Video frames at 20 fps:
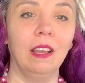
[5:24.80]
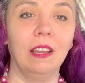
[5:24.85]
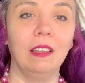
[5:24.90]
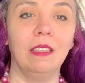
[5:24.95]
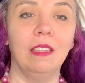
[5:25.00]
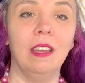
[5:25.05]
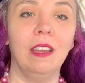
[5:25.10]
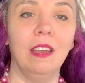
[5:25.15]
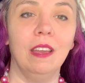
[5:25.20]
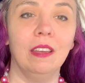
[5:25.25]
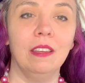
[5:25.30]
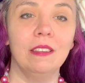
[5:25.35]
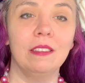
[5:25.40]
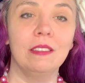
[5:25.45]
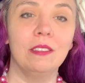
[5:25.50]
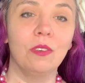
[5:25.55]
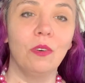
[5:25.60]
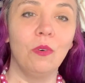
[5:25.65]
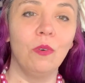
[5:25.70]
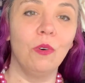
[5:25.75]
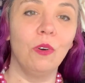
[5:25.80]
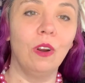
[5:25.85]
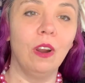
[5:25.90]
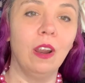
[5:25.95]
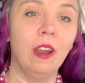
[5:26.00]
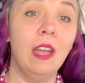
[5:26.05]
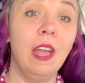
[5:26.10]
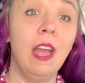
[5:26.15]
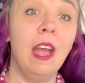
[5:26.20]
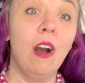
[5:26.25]
this,
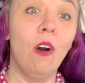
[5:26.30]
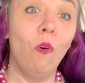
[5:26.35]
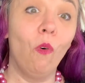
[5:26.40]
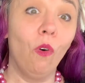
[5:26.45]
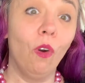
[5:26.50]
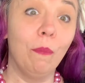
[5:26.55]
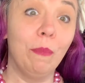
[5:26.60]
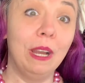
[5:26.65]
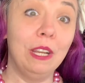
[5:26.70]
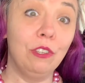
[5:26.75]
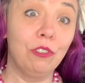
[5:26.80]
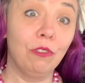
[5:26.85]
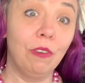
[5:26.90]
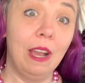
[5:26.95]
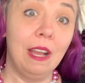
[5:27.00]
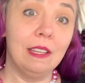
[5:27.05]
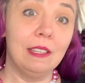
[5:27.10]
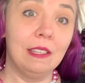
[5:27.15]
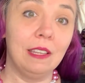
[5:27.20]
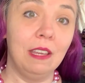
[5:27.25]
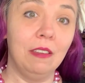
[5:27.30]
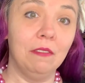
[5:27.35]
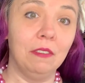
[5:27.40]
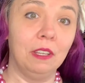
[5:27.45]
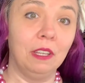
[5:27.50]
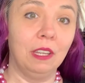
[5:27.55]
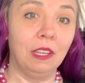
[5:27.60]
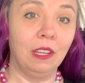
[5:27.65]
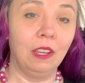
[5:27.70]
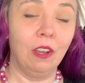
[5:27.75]
or my dress
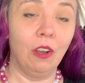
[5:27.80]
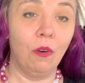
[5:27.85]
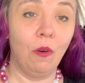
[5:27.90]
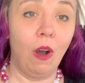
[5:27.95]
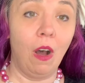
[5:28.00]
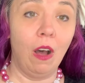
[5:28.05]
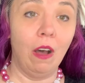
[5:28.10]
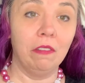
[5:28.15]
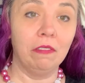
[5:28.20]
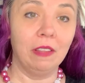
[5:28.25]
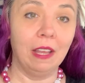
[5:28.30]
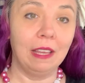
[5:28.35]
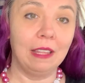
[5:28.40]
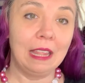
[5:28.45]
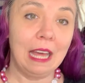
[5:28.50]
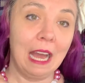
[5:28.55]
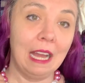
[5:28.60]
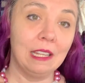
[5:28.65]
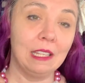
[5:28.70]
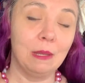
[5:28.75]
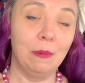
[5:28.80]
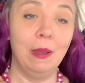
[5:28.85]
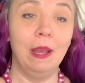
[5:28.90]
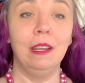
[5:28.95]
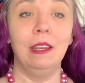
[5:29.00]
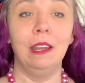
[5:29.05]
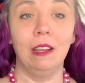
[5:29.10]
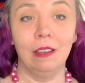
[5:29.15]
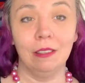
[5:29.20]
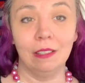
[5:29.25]
even can go off like that
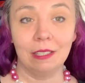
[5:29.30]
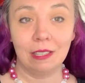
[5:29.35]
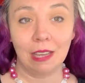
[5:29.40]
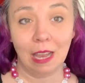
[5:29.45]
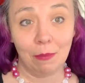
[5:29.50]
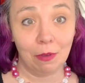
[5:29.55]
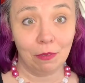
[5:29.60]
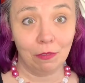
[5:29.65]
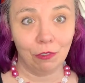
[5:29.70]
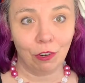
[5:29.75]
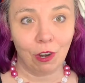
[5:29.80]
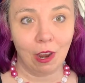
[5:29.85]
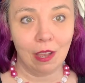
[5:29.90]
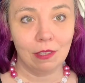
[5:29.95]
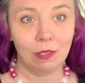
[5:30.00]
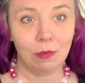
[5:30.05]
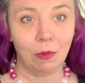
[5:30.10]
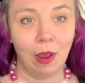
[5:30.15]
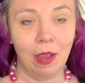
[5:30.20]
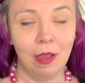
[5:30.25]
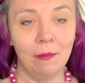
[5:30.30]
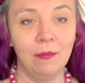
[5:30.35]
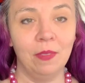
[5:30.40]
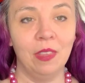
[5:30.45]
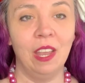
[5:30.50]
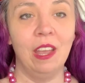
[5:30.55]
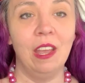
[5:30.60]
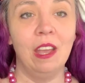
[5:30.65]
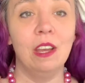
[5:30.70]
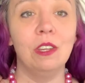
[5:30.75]
depending on the type of dress, right?
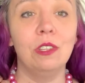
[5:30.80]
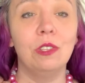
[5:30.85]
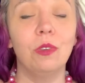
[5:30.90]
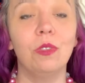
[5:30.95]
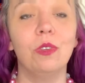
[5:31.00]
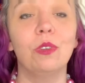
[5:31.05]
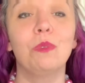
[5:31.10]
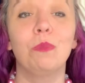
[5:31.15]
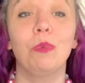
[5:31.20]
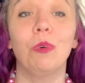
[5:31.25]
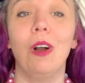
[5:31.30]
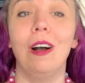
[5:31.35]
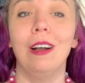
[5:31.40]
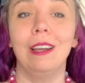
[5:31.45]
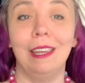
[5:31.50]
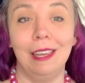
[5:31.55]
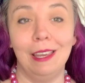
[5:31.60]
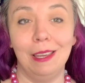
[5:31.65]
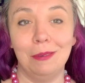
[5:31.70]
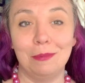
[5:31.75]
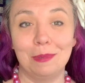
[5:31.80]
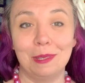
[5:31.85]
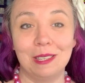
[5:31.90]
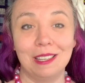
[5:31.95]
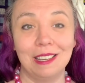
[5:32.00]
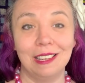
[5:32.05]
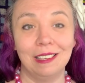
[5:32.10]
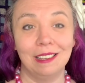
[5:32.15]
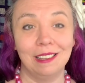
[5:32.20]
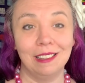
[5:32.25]
So those bra
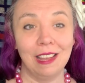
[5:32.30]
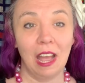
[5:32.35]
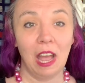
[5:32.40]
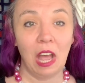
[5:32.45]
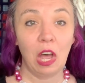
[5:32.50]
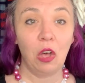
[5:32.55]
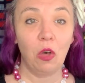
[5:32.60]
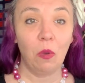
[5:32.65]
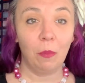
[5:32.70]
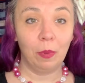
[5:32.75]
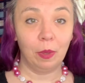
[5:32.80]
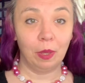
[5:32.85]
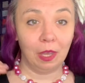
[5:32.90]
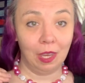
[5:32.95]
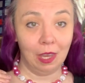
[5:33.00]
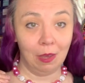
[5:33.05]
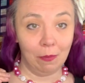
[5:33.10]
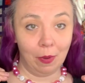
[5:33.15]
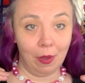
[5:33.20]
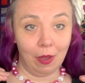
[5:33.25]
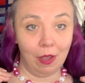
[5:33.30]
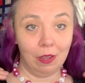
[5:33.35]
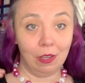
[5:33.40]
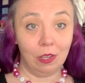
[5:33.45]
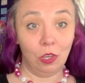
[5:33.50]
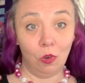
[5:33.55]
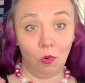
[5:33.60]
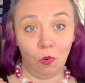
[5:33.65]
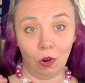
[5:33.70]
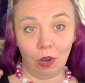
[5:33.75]
keeps help keep
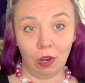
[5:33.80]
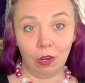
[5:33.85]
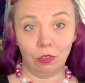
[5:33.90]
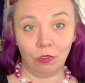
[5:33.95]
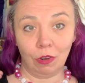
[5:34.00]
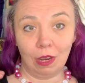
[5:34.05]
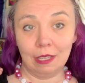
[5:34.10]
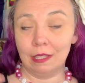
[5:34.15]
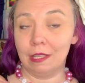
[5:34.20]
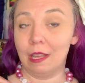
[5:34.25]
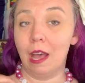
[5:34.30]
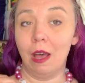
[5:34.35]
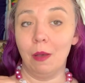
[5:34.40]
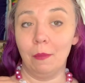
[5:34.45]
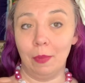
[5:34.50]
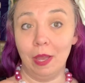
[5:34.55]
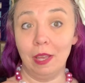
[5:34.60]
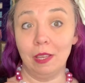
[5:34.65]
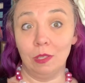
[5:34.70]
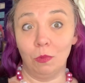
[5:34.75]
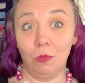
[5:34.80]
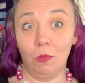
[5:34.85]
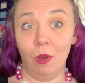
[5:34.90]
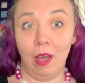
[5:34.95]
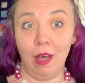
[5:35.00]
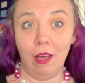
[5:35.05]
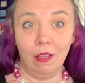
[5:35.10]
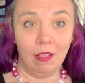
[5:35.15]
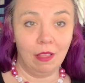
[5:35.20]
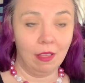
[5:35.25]
your dress up as
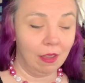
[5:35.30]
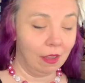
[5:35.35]
well.